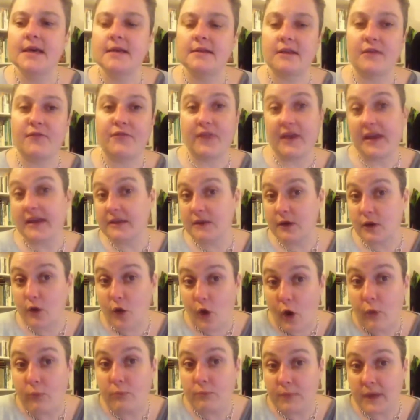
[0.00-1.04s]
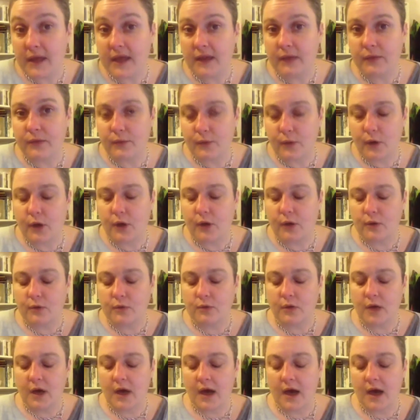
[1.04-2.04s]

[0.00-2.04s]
the thing that got me through,